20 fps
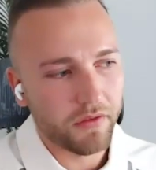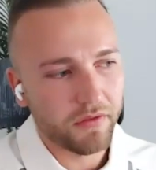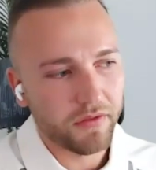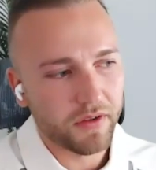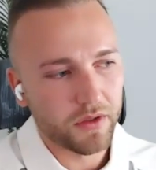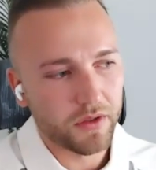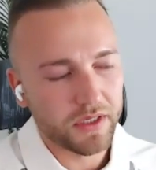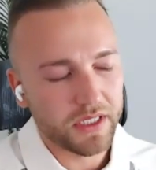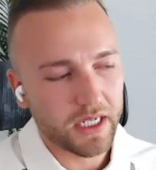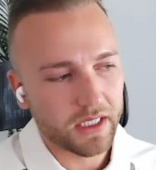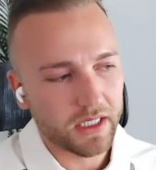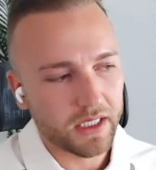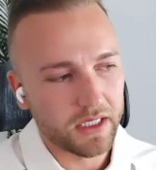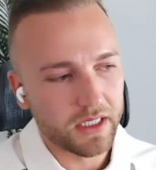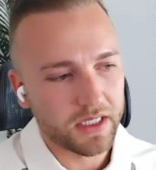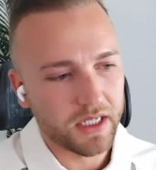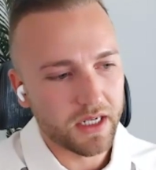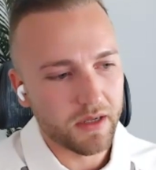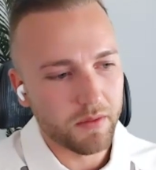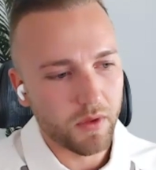feel exactly the
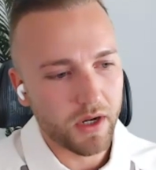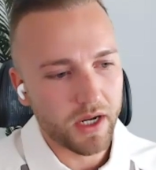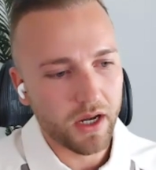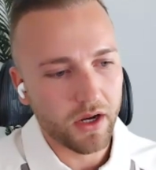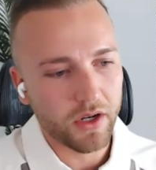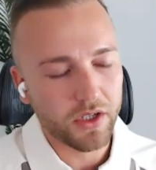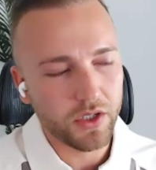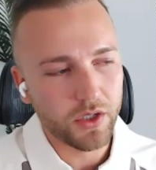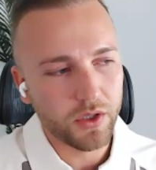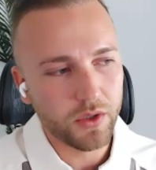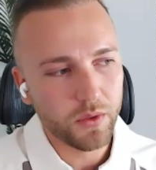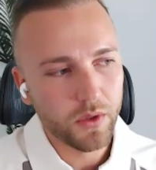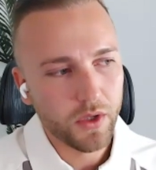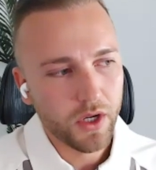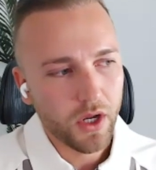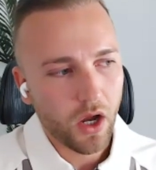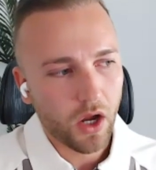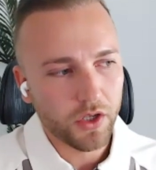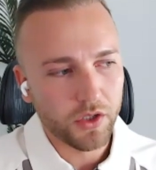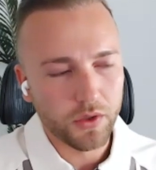same way. Are you
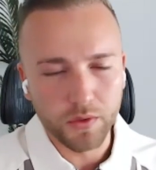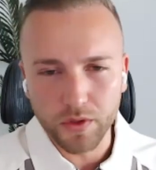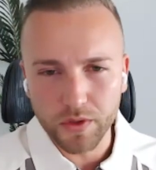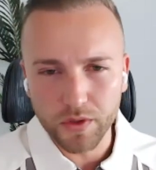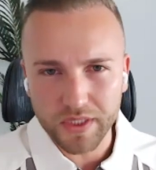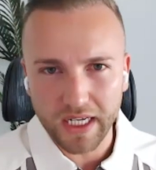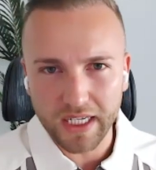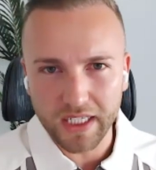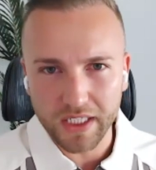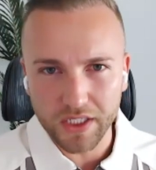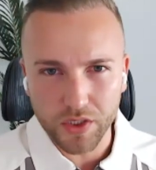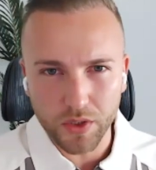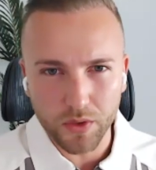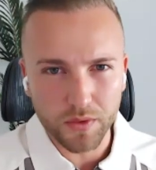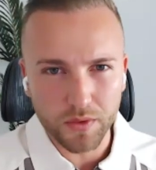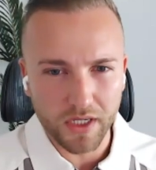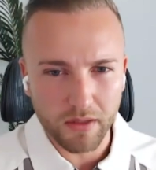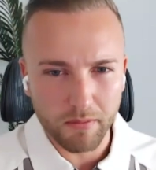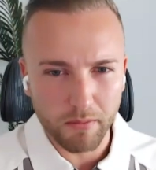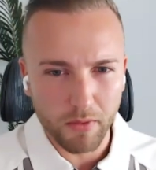using any tools
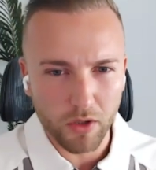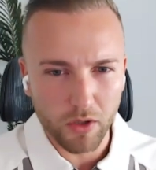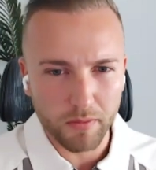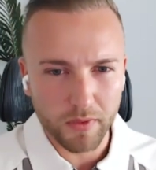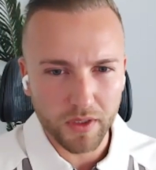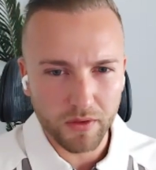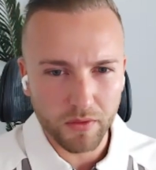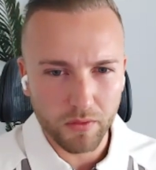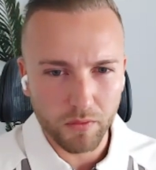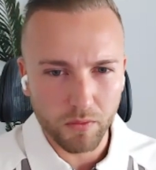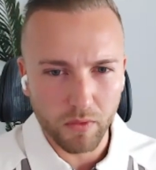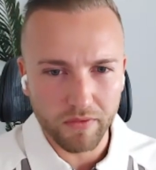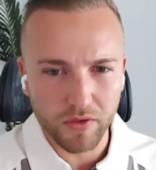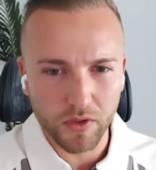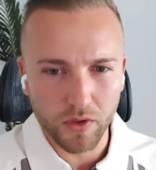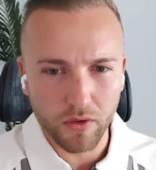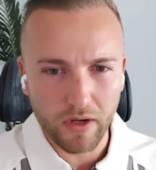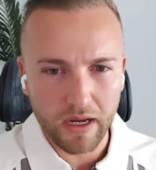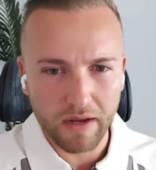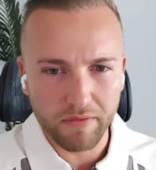at the moment with
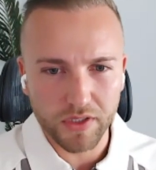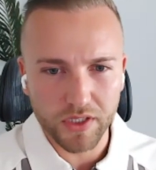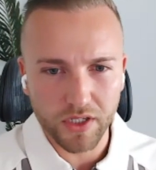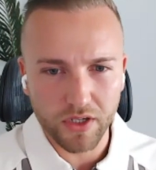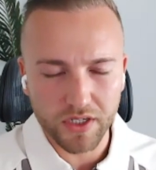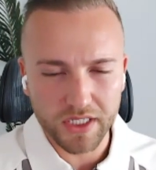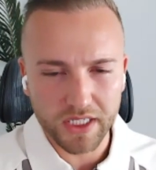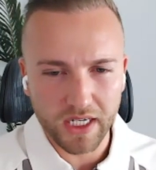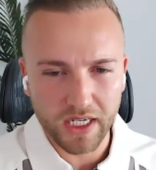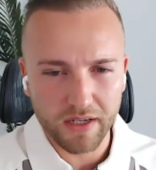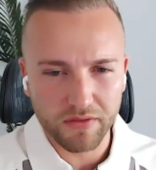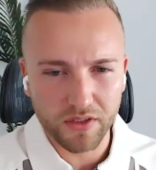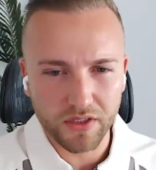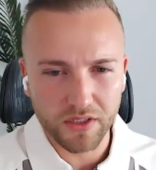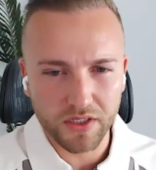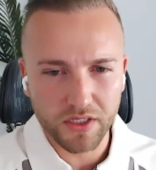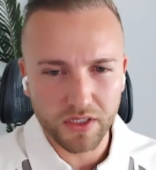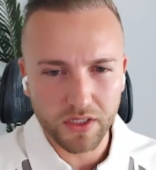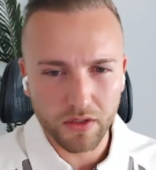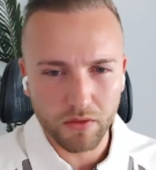your advertising
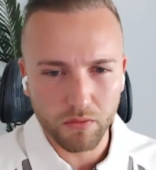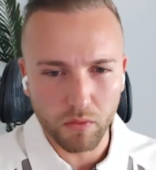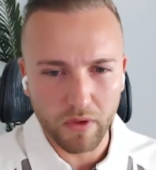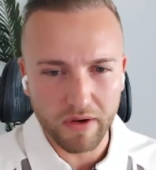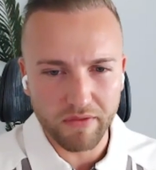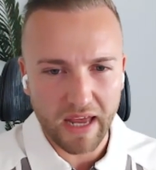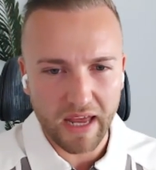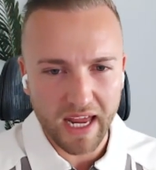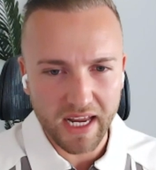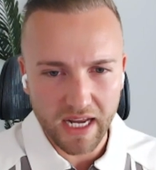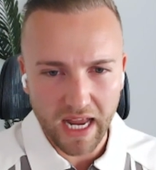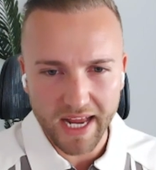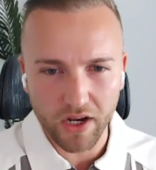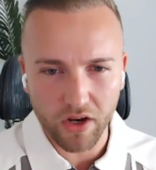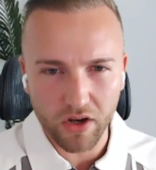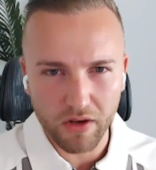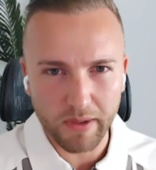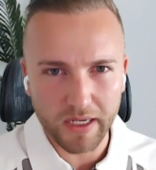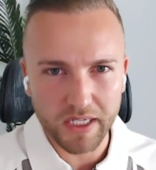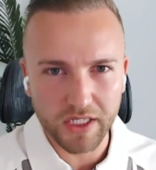efforts with
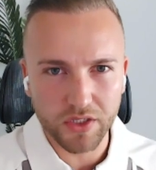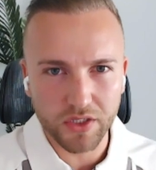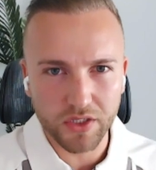AI-based